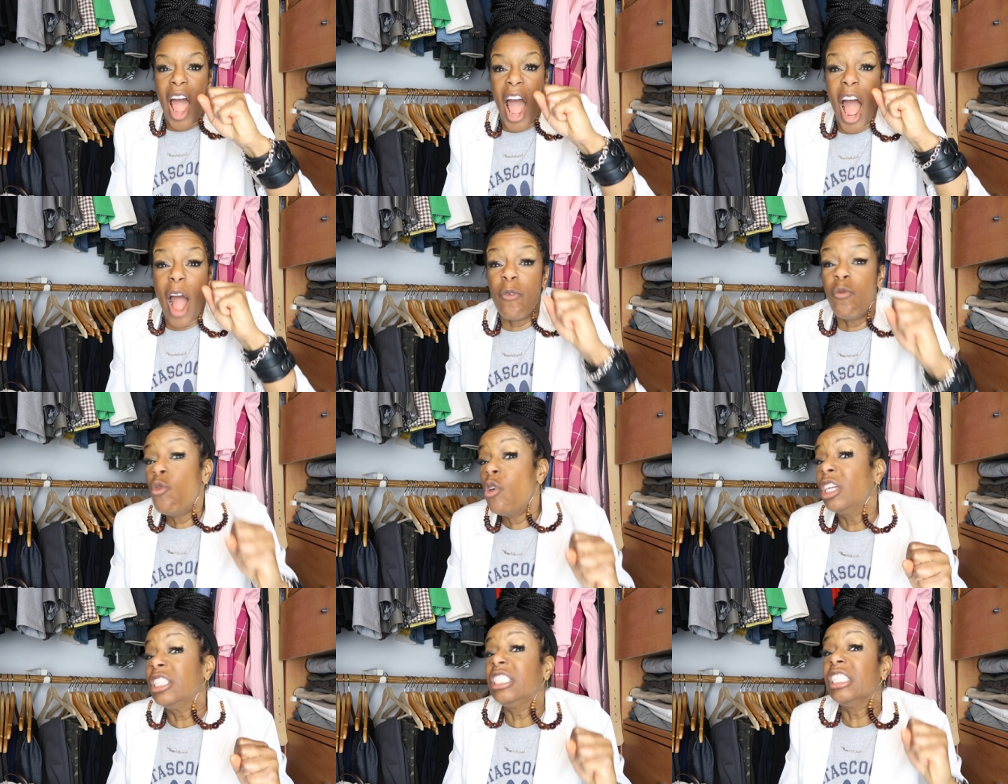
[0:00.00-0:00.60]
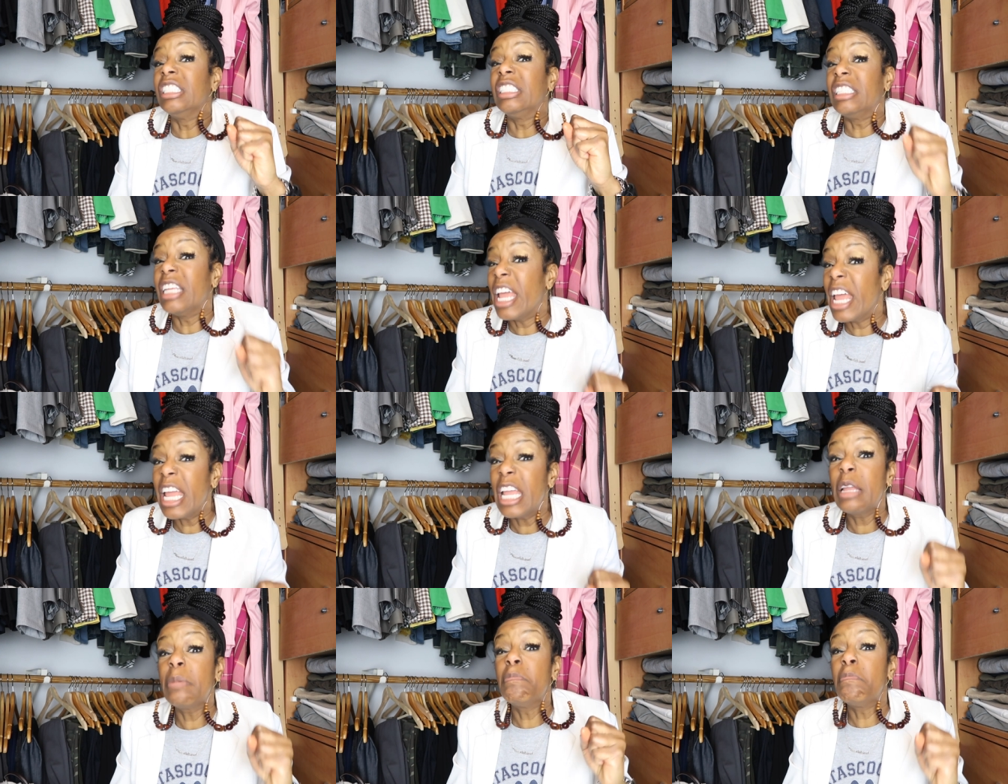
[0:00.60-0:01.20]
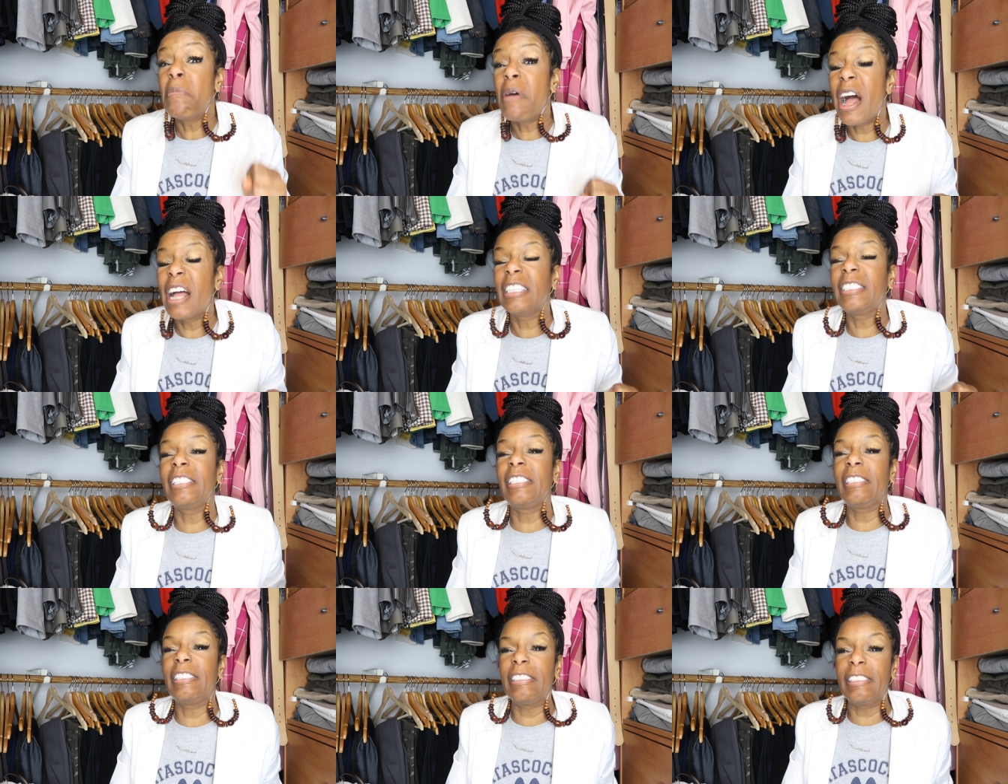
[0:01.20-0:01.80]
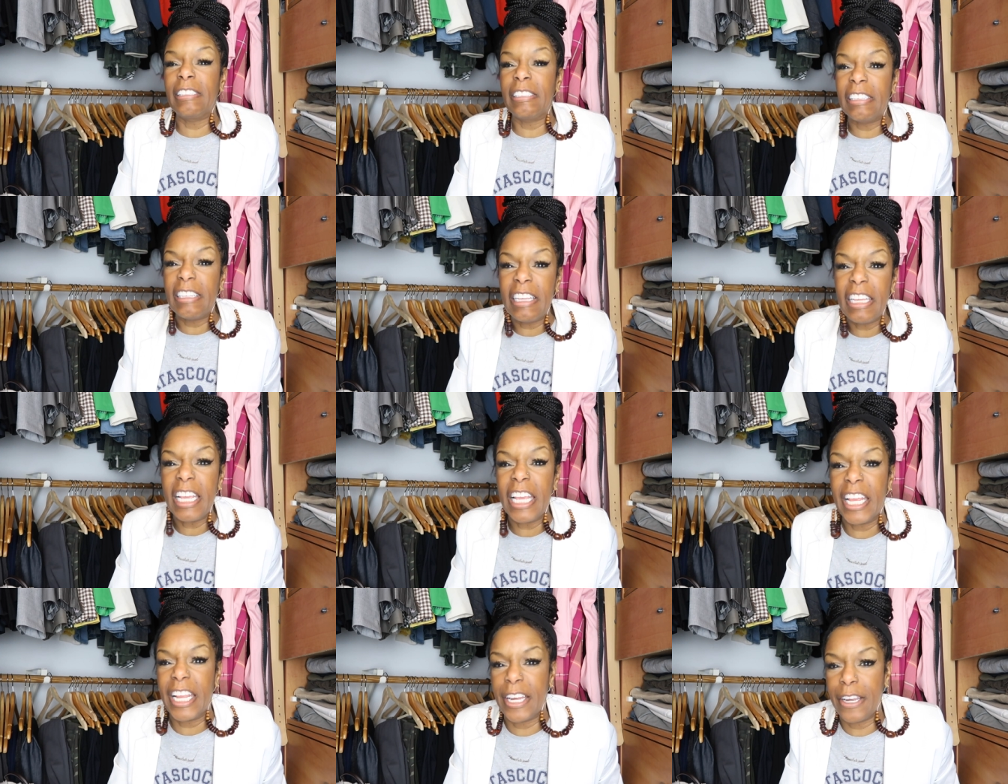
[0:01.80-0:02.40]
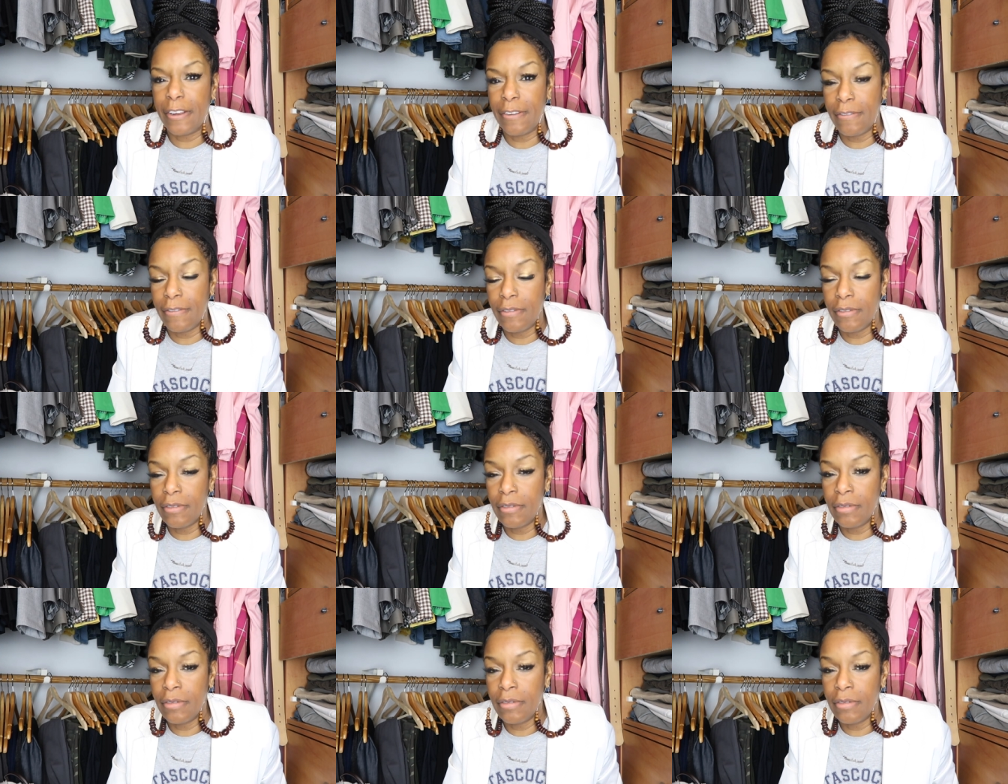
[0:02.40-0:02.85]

I wanted to take my skin